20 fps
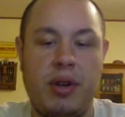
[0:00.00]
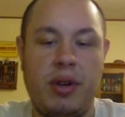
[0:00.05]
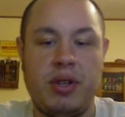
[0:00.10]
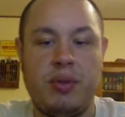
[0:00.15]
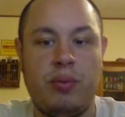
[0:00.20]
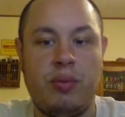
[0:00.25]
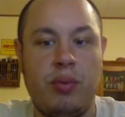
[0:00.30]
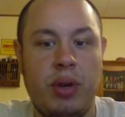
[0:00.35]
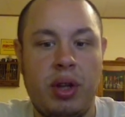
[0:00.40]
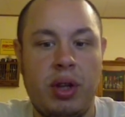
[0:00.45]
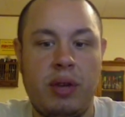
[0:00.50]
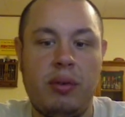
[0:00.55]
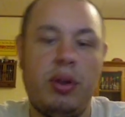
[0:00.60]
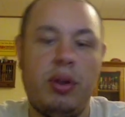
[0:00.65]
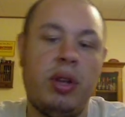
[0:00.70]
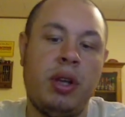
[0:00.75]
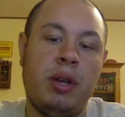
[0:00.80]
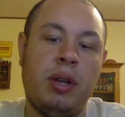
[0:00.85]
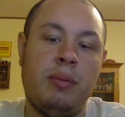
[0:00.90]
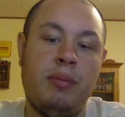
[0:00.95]
It's really
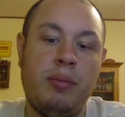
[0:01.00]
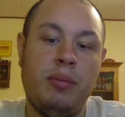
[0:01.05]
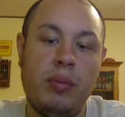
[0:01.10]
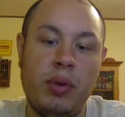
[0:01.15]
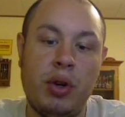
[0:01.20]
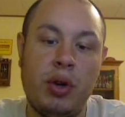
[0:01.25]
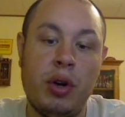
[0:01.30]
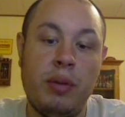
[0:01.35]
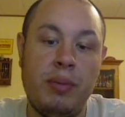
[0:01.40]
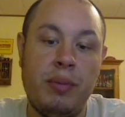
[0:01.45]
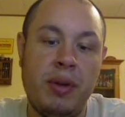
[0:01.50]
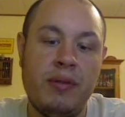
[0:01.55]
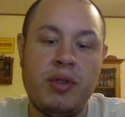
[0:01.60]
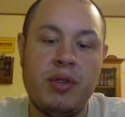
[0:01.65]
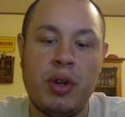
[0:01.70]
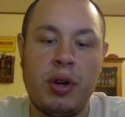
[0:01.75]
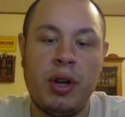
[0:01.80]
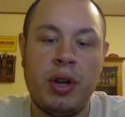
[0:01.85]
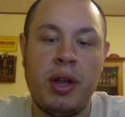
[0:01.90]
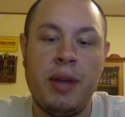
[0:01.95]
really good good beef
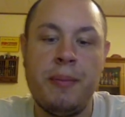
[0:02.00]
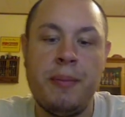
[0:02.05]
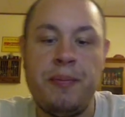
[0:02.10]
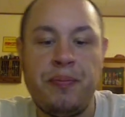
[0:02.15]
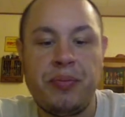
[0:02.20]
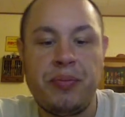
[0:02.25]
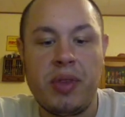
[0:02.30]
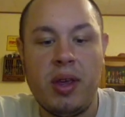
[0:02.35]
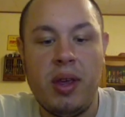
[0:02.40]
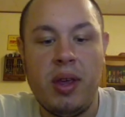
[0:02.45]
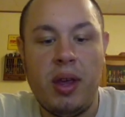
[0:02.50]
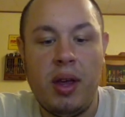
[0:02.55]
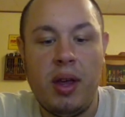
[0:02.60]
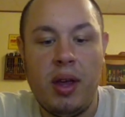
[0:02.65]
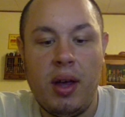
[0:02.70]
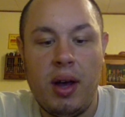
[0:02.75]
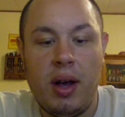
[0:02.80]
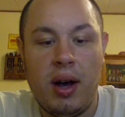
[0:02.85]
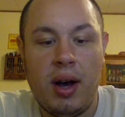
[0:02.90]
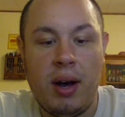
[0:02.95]
jerky.
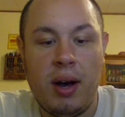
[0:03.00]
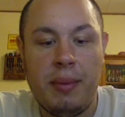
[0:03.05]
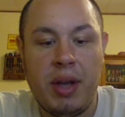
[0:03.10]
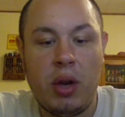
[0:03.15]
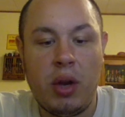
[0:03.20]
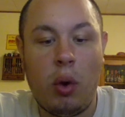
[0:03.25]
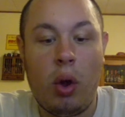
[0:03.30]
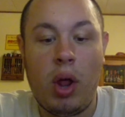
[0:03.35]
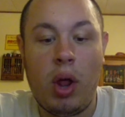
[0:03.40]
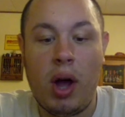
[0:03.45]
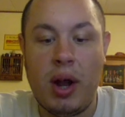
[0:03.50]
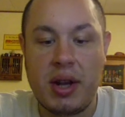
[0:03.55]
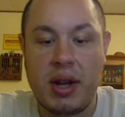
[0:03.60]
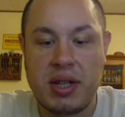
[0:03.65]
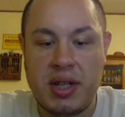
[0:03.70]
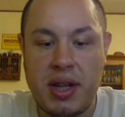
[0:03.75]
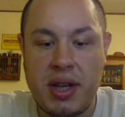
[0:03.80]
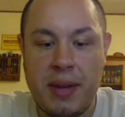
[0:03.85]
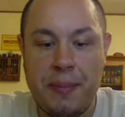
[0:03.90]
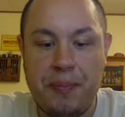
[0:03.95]
Um, in all
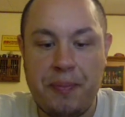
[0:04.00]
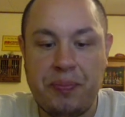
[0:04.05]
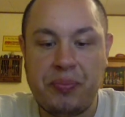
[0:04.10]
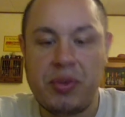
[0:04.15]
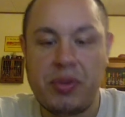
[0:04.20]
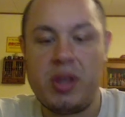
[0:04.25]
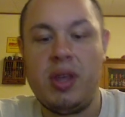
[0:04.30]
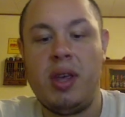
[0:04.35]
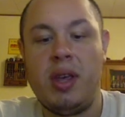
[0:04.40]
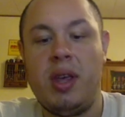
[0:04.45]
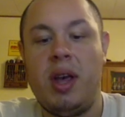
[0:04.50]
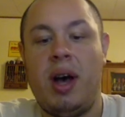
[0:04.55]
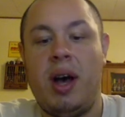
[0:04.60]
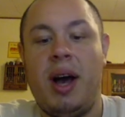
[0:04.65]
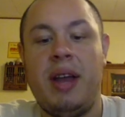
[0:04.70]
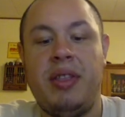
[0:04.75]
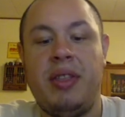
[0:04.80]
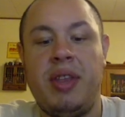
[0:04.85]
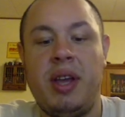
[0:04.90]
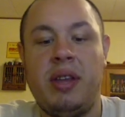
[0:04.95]
honesty,
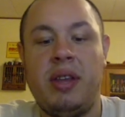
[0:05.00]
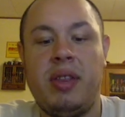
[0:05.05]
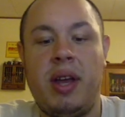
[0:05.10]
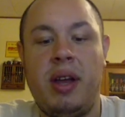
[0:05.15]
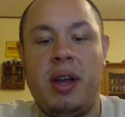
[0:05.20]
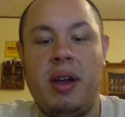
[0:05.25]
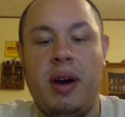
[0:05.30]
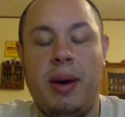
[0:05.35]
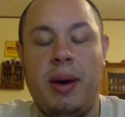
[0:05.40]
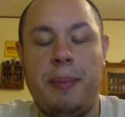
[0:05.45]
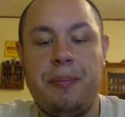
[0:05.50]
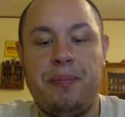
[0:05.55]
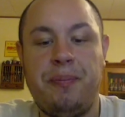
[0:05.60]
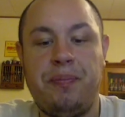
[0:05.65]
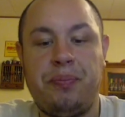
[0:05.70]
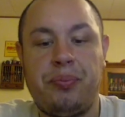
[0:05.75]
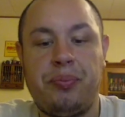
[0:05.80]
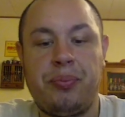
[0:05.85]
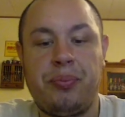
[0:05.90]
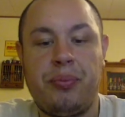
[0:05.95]
I think that um,
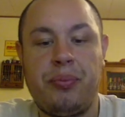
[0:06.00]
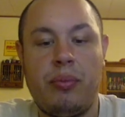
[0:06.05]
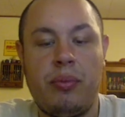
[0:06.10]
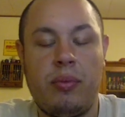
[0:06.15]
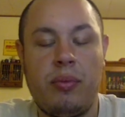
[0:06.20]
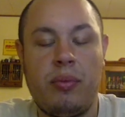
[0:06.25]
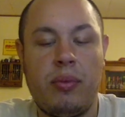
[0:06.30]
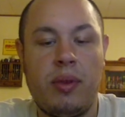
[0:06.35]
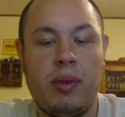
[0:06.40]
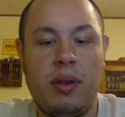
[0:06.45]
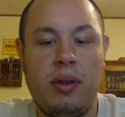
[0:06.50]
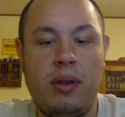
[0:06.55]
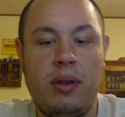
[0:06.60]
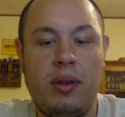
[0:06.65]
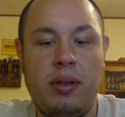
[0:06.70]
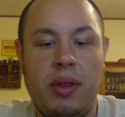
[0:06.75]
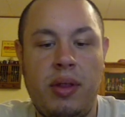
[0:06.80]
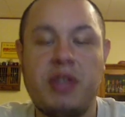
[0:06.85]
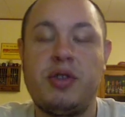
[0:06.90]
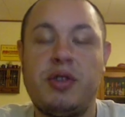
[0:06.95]

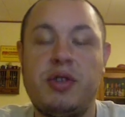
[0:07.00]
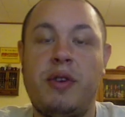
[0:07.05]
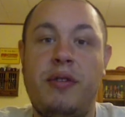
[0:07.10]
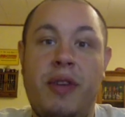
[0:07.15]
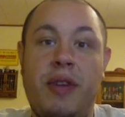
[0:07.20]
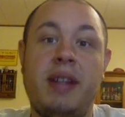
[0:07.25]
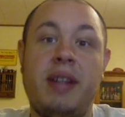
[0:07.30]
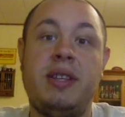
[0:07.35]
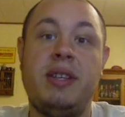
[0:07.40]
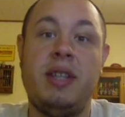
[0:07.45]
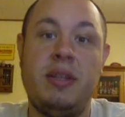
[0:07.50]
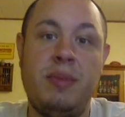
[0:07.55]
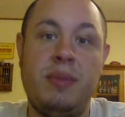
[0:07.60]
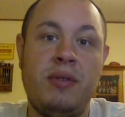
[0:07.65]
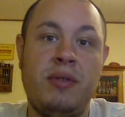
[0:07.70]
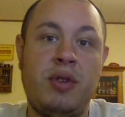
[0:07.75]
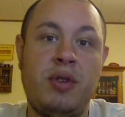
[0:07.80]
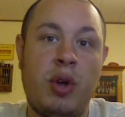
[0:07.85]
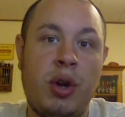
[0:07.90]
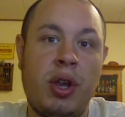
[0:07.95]
Nuts or Fancy's beef
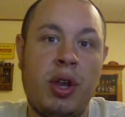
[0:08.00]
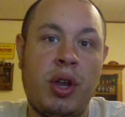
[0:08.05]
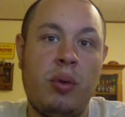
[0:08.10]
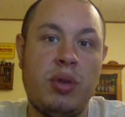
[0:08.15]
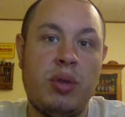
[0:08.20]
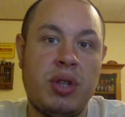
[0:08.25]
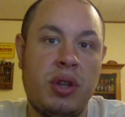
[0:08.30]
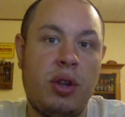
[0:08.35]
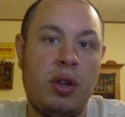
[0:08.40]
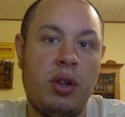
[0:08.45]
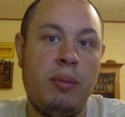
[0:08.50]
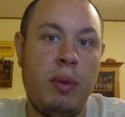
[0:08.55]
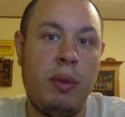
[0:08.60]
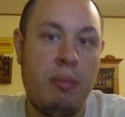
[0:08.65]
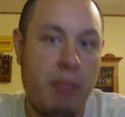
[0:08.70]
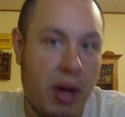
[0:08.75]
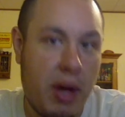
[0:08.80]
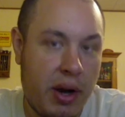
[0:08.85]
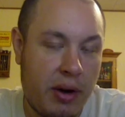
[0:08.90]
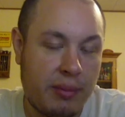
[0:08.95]
jerky was a little bit
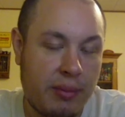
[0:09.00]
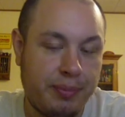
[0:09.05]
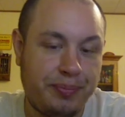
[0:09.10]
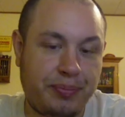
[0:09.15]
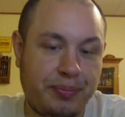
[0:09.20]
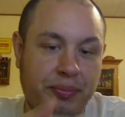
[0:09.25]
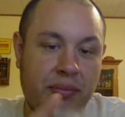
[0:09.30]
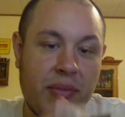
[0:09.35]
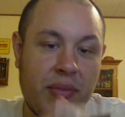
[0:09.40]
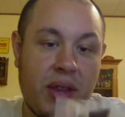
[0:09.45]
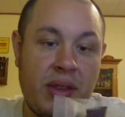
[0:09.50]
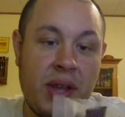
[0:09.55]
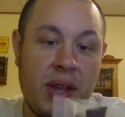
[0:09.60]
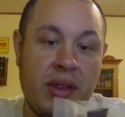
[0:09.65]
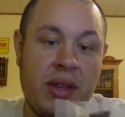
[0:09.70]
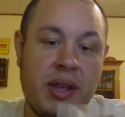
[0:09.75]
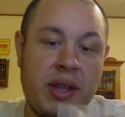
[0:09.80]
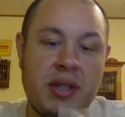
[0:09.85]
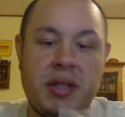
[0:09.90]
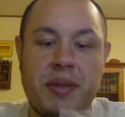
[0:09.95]
better than
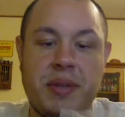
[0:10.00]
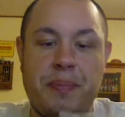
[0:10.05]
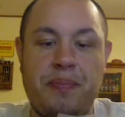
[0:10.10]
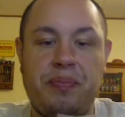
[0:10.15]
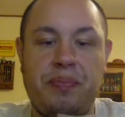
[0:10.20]
this.